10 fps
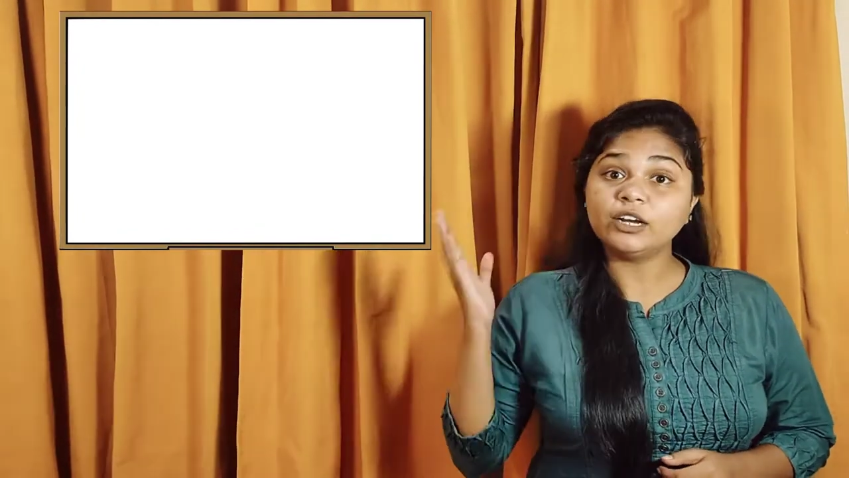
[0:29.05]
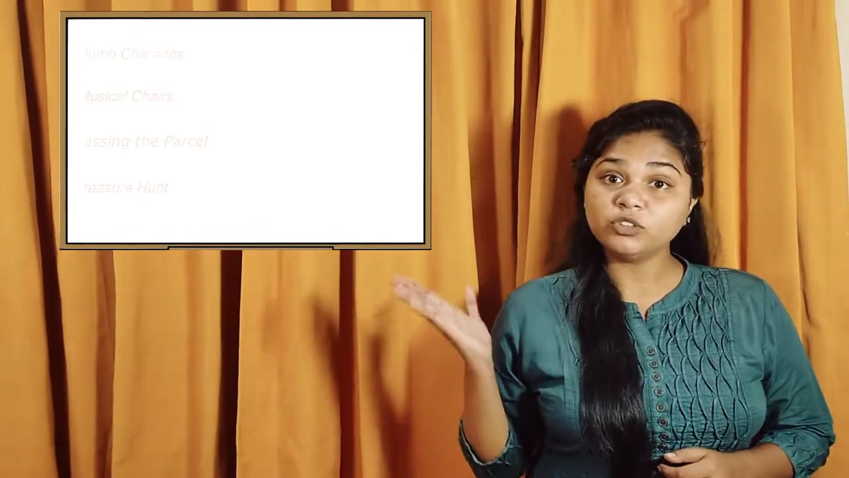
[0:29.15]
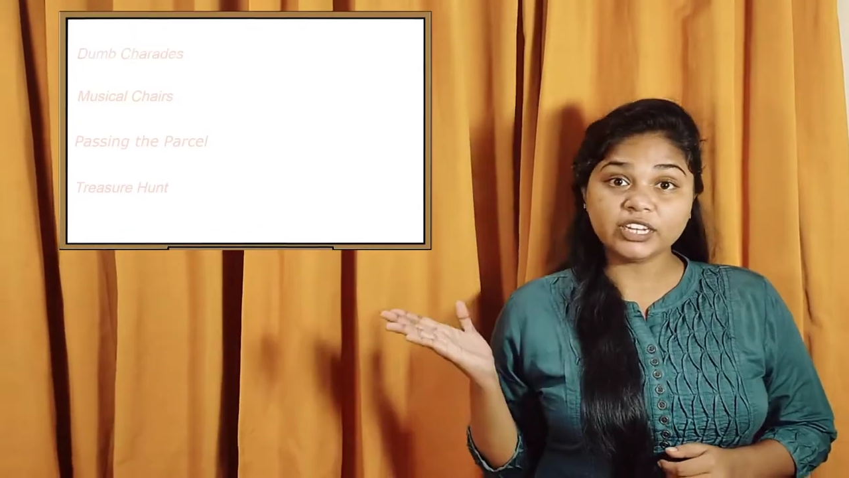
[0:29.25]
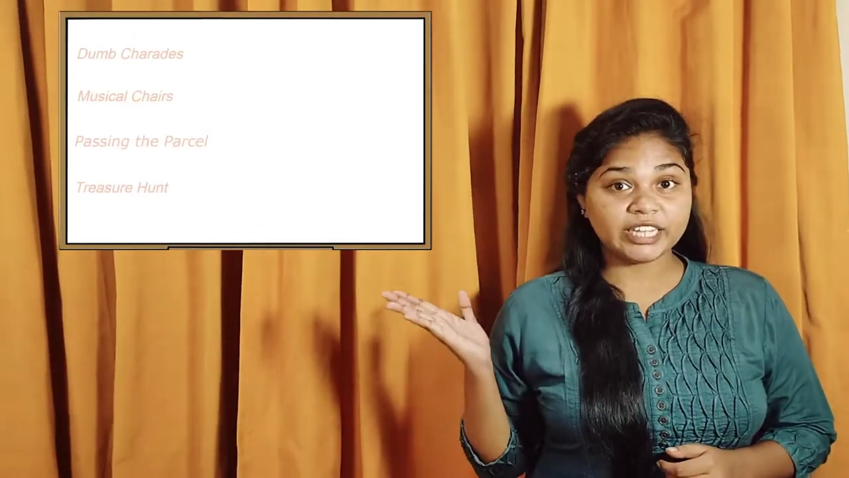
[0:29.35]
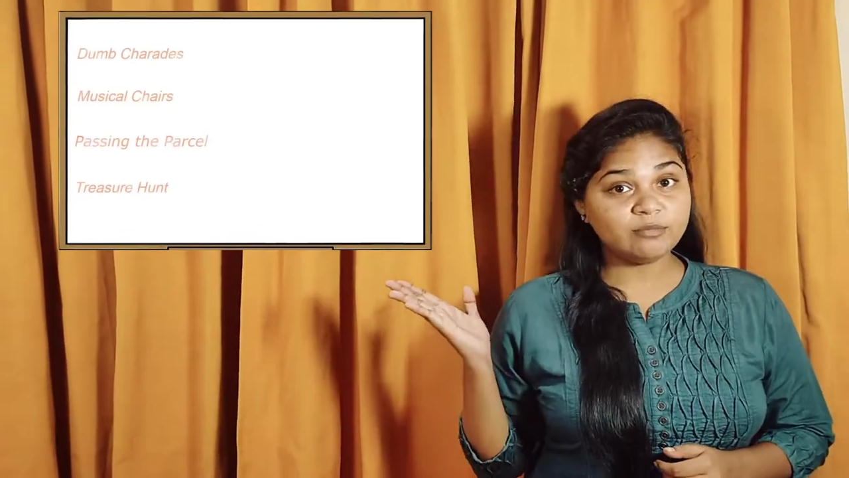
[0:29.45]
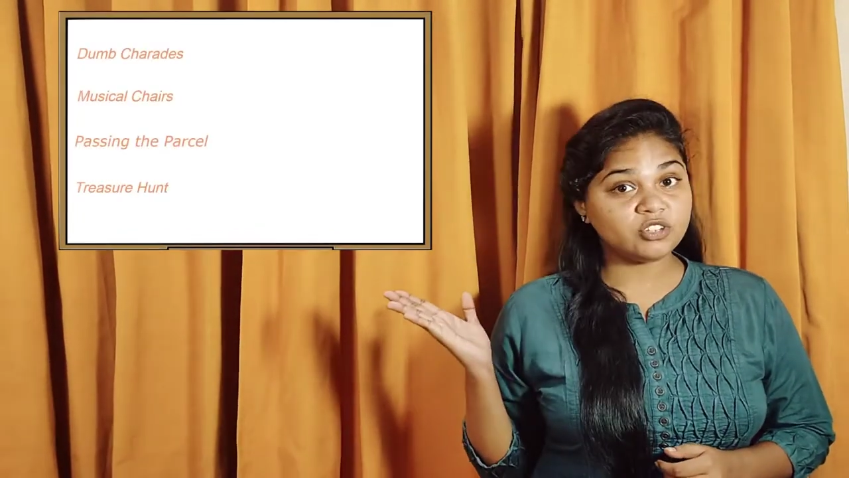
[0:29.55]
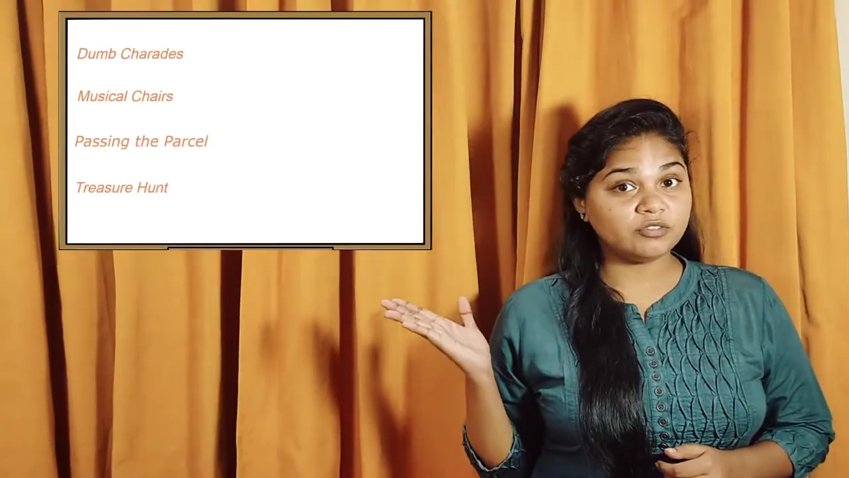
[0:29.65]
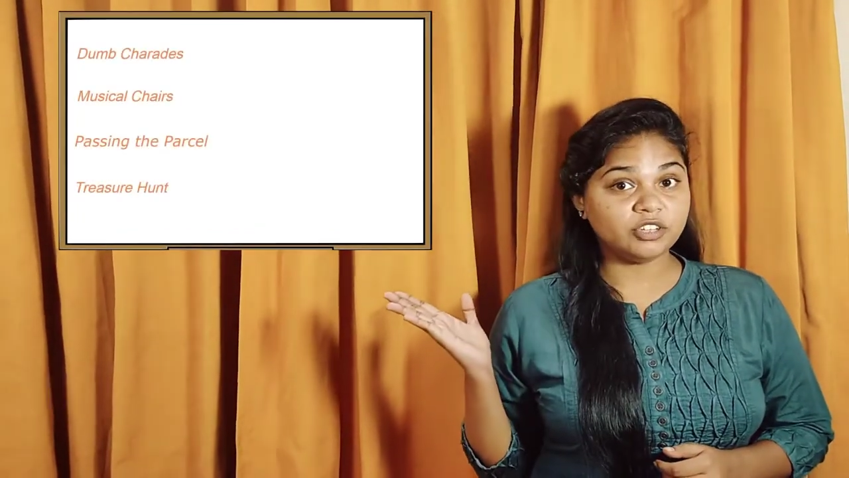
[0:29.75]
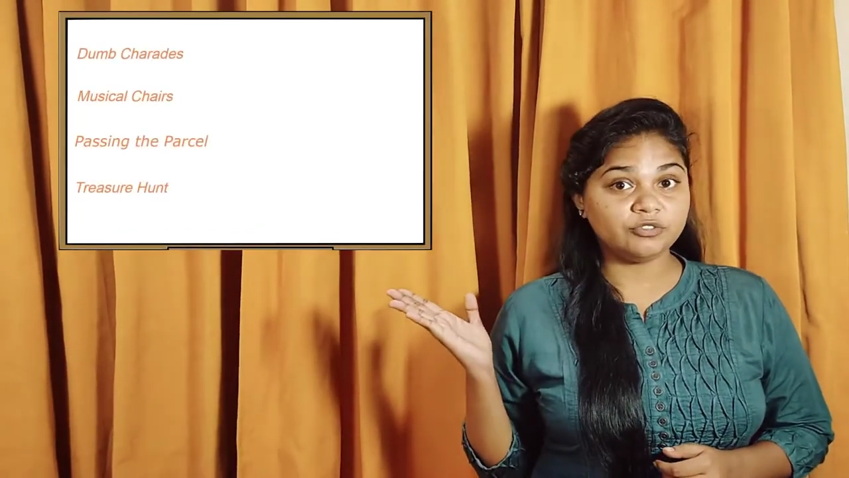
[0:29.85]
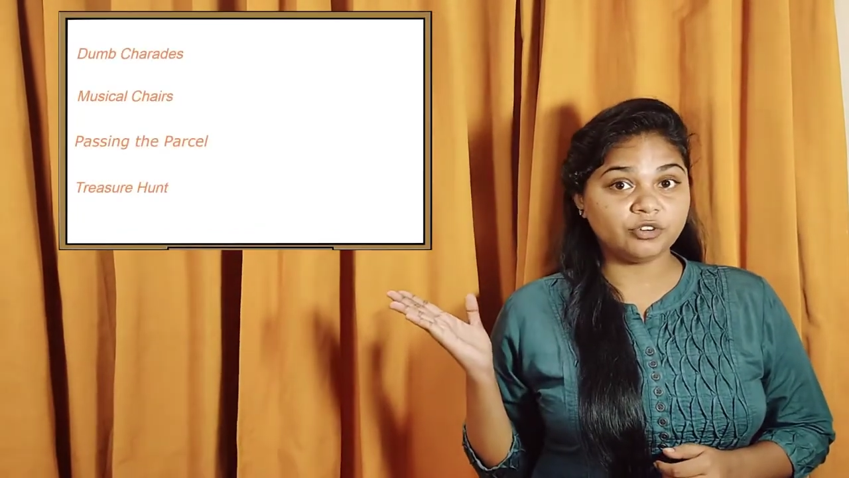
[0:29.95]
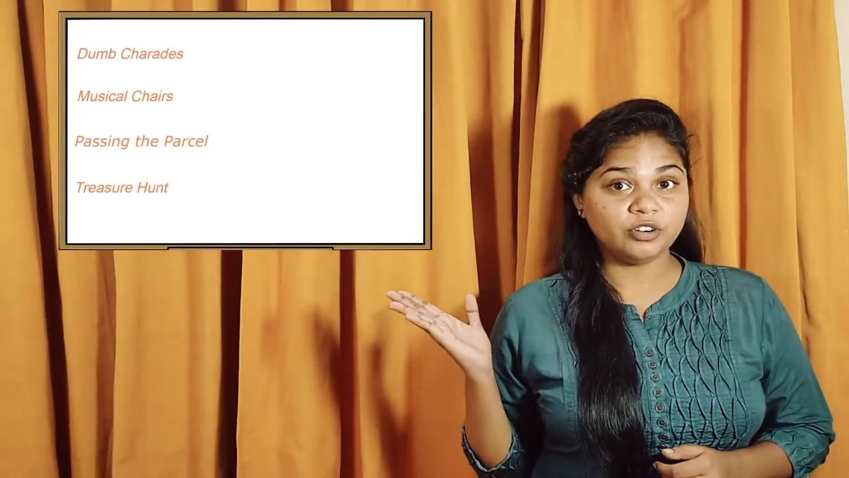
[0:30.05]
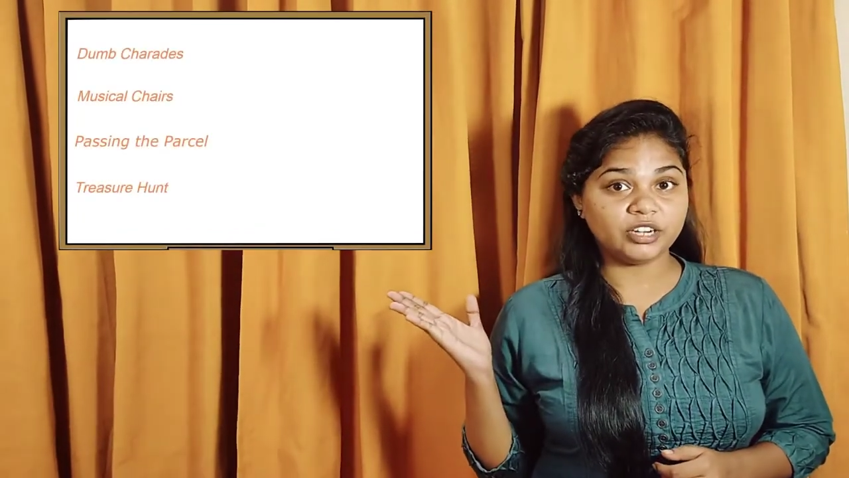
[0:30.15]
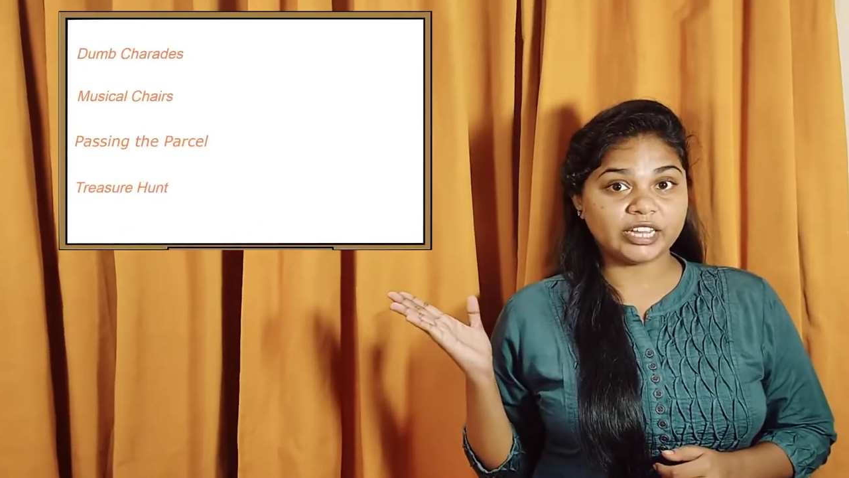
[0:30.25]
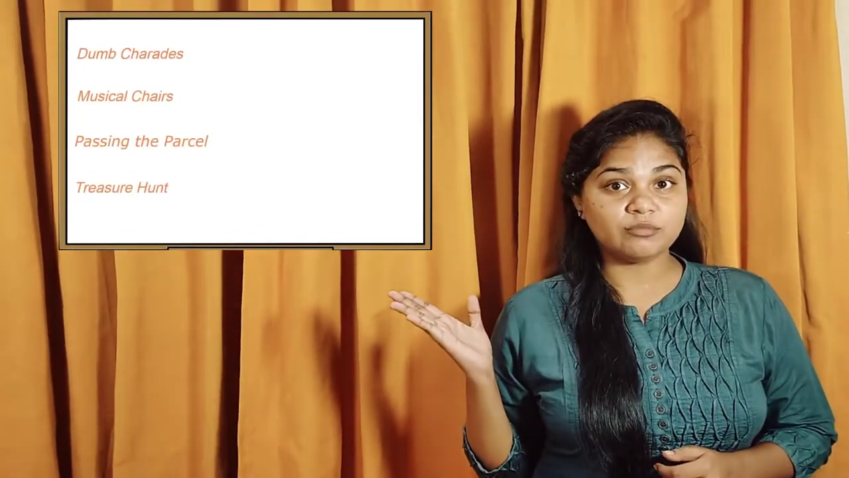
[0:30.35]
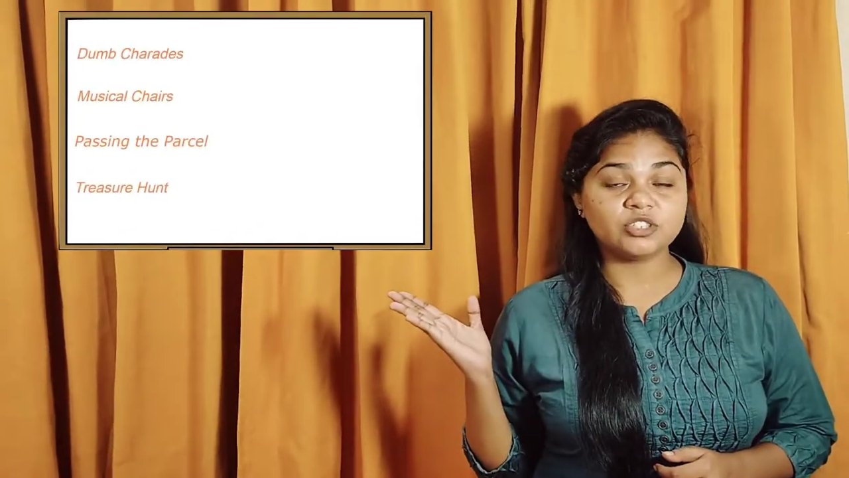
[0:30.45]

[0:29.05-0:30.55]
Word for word: the names of the four games